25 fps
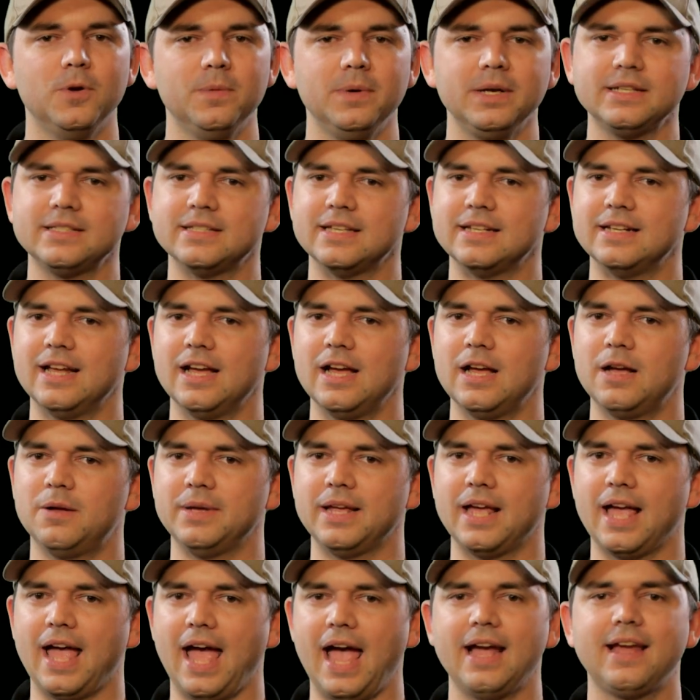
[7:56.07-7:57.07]
Mubix, and I'll
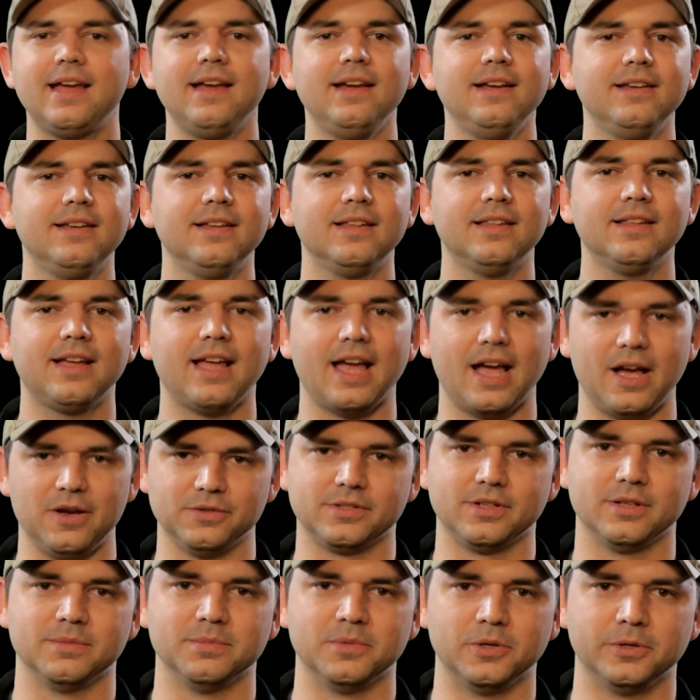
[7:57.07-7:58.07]
be hacking till the
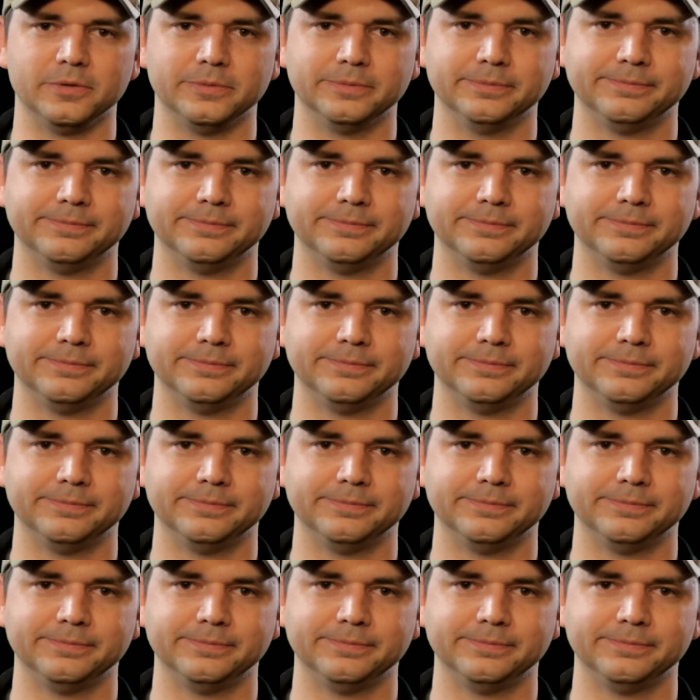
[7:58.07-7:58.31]
cows come